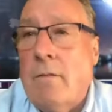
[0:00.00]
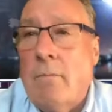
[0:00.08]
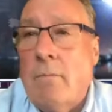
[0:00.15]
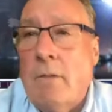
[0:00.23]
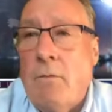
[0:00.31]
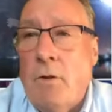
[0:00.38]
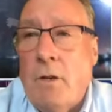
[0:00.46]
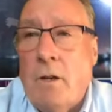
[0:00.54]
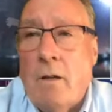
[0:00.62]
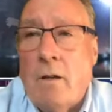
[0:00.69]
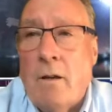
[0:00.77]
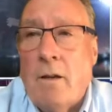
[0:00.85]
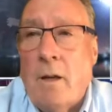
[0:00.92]
we've only got
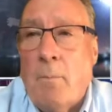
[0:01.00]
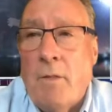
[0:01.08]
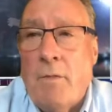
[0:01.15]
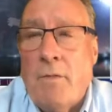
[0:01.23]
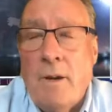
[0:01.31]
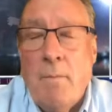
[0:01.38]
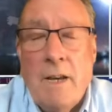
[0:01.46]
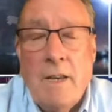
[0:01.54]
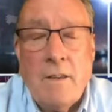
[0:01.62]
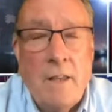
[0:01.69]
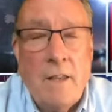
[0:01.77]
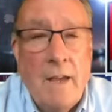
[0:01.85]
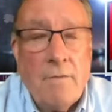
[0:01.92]
a couple of 3 minutes
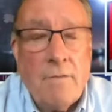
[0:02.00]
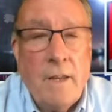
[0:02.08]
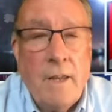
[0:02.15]
left.